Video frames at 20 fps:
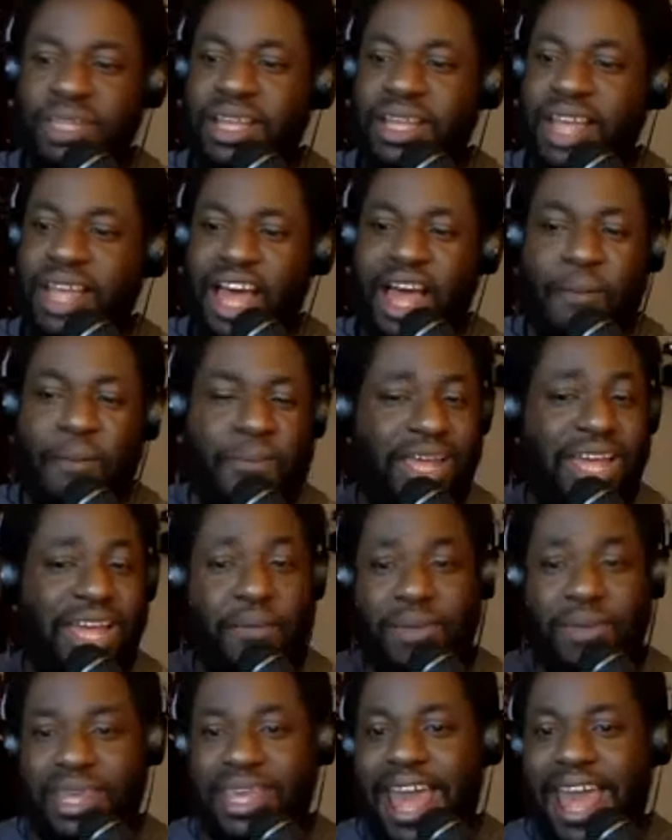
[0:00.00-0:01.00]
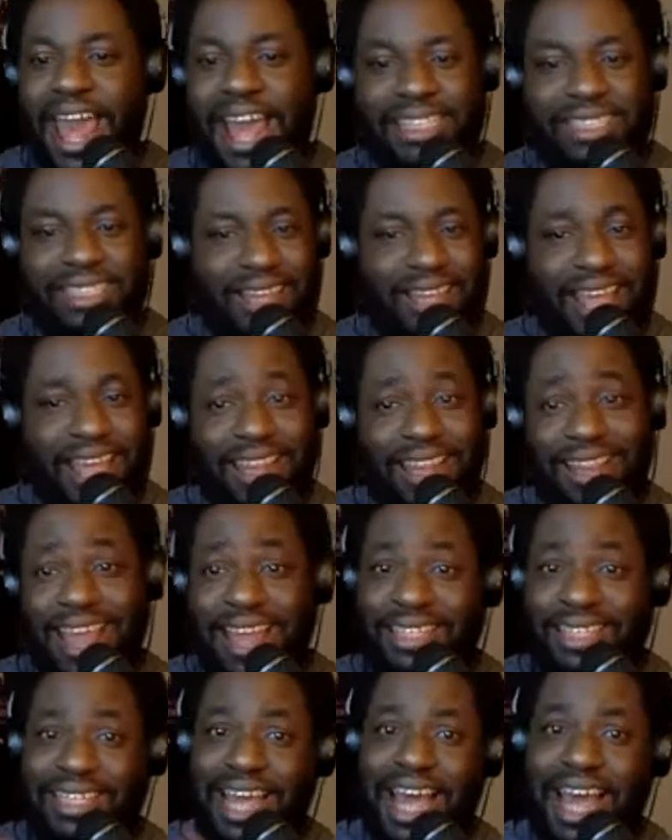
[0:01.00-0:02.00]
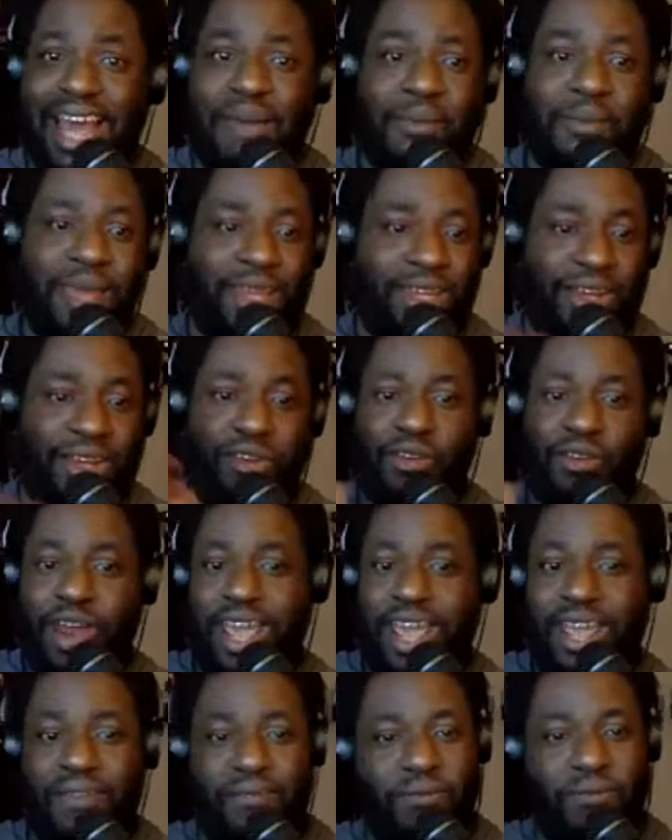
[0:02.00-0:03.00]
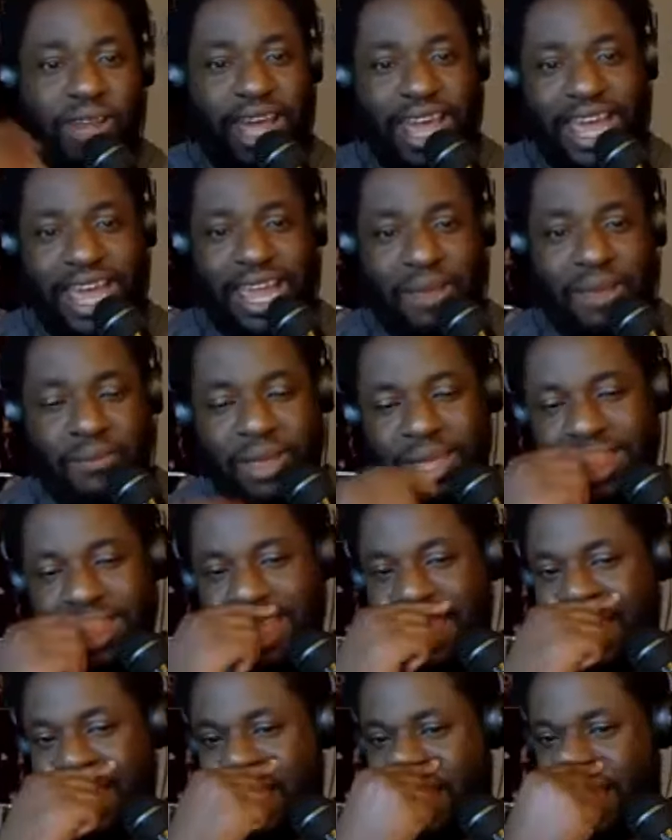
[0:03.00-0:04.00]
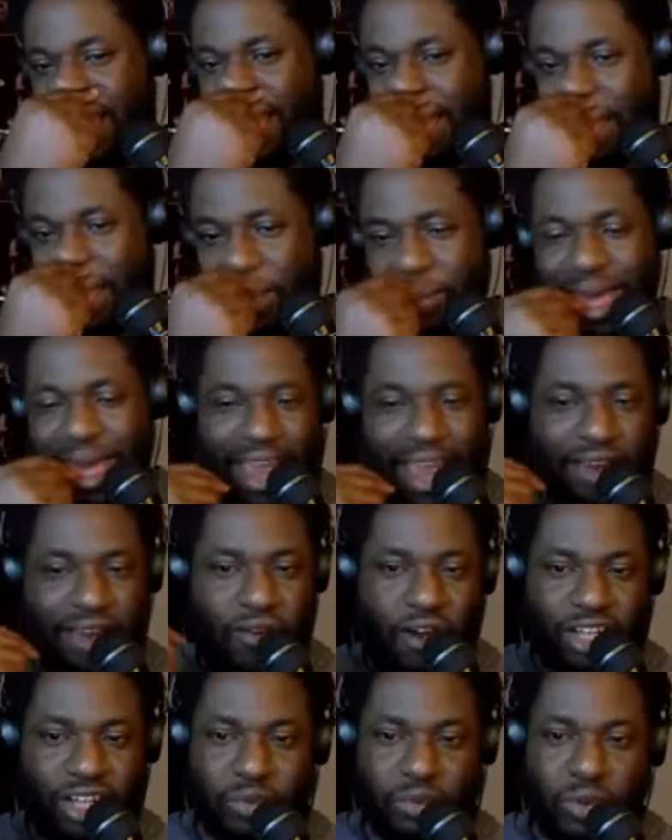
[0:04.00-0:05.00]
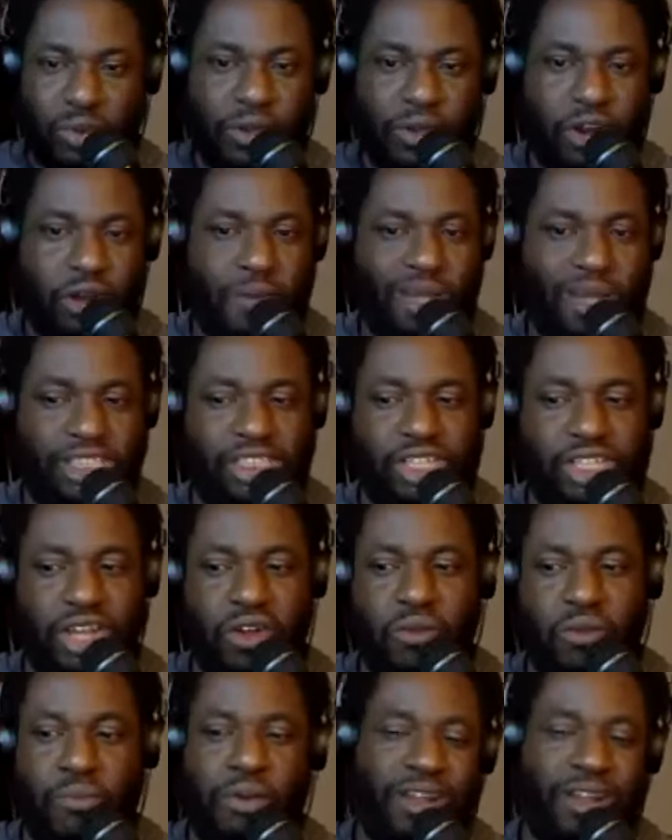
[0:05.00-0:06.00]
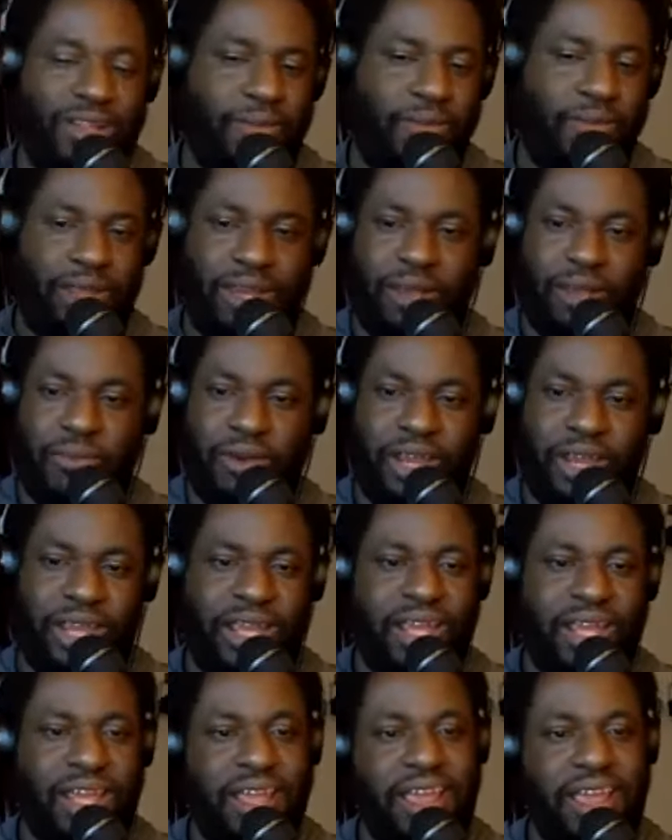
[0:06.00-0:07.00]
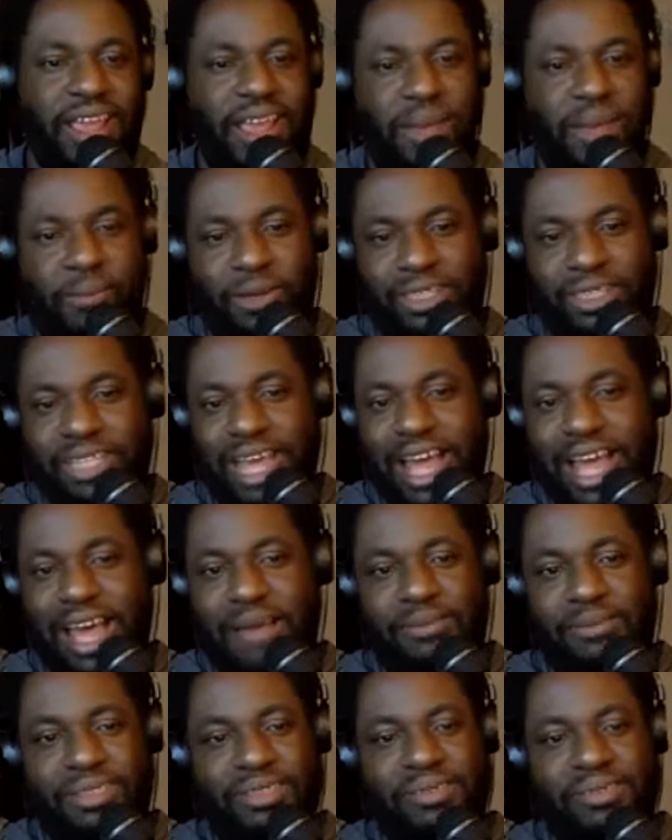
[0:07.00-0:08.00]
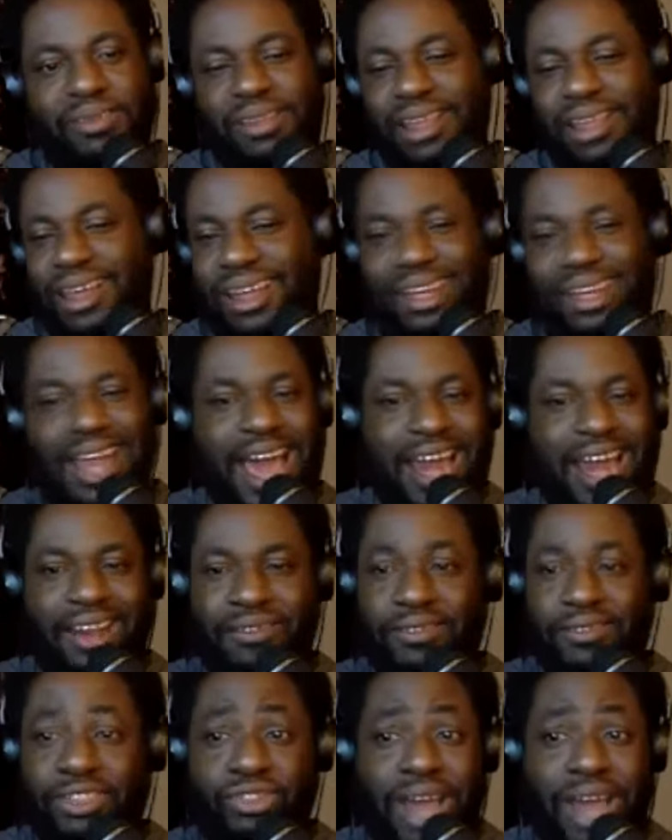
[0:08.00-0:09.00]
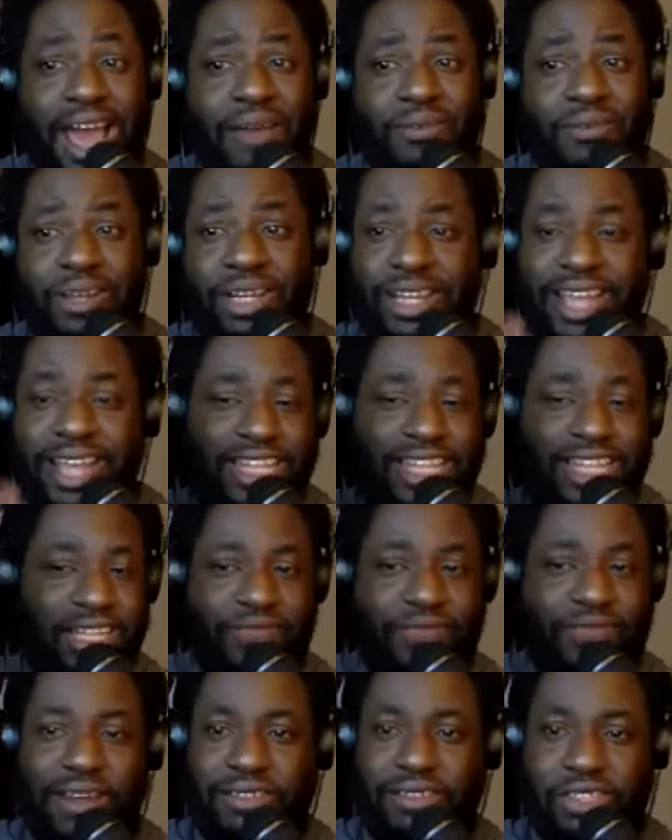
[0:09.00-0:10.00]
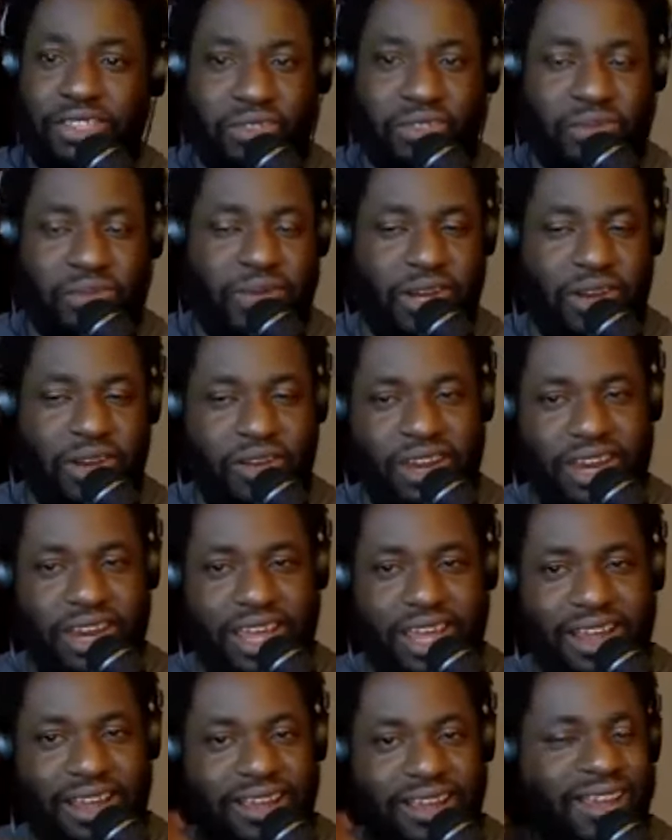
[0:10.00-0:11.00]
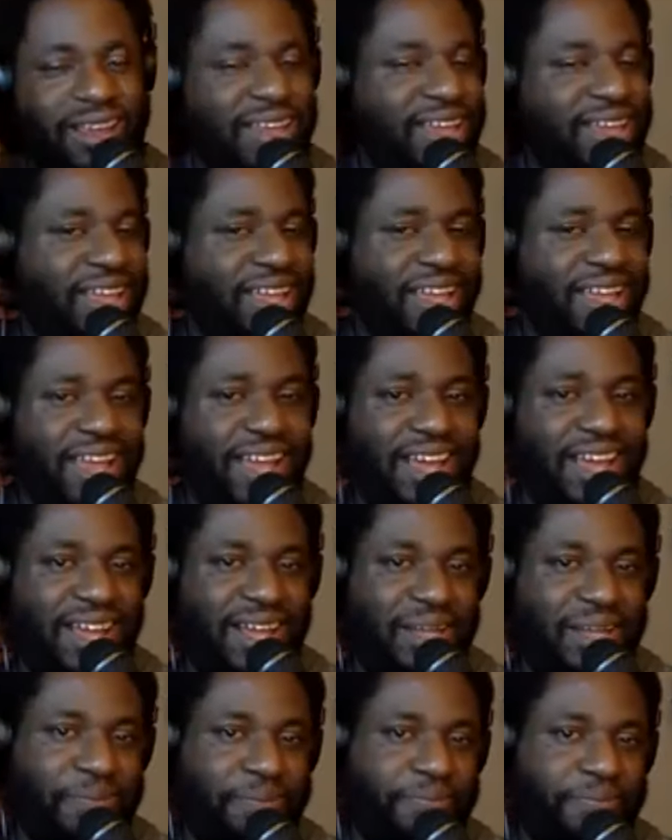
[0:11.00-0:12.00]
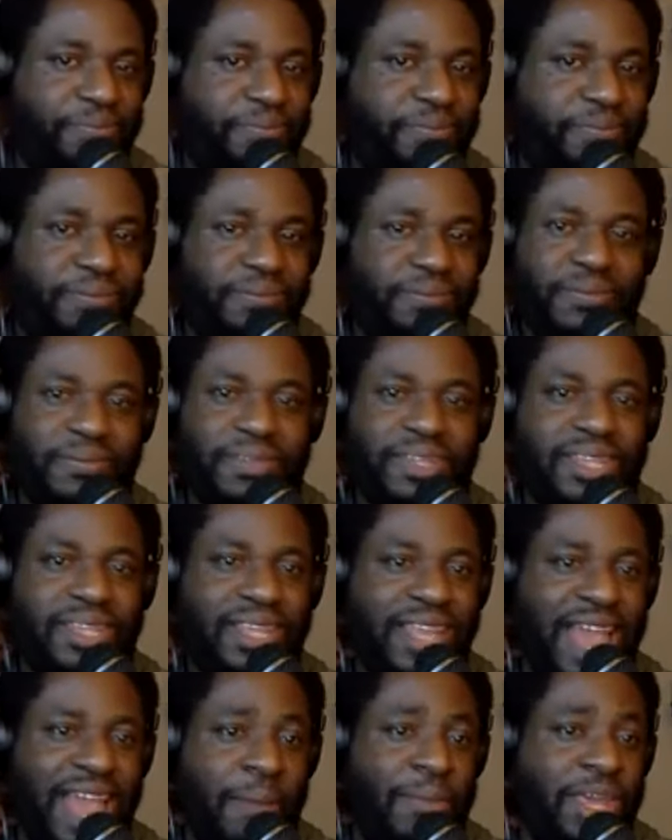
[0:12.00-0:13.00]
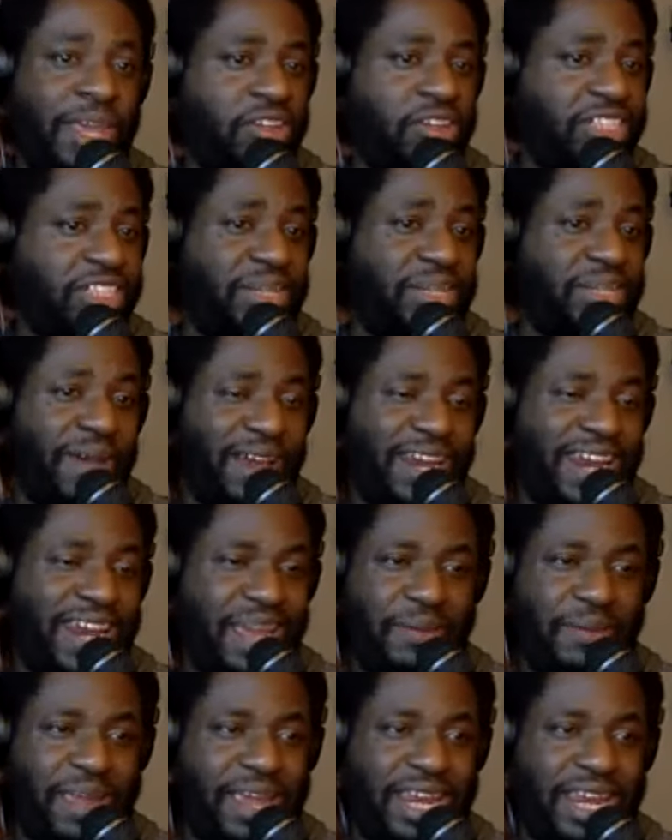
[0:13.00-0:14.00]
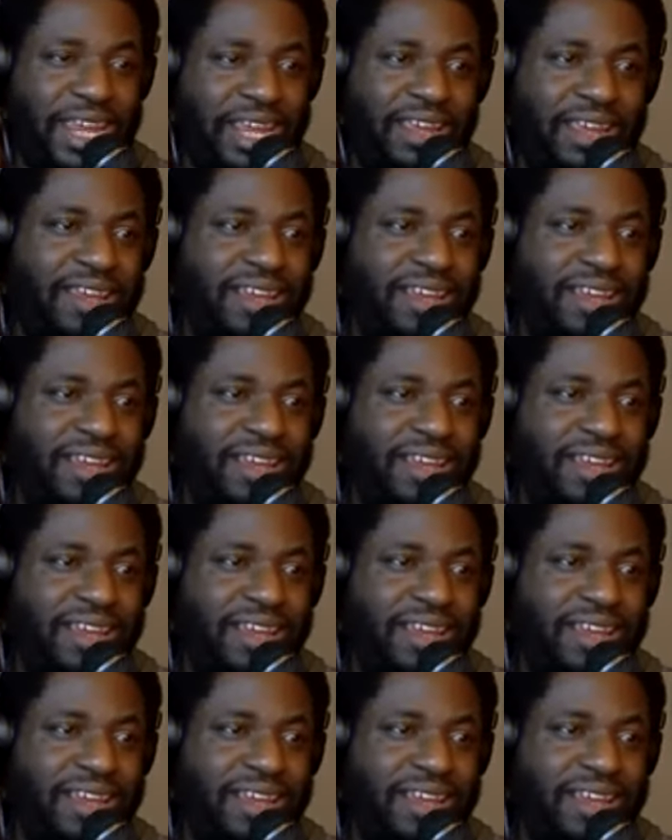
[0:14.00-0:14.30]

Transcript: up and coming cats at that time, like Lecrae and Flame. Um, had cross movement on my show, brought them to liberty couple of times. A lot of traveling. KJ52's been on there. Um, I mean, you just about name any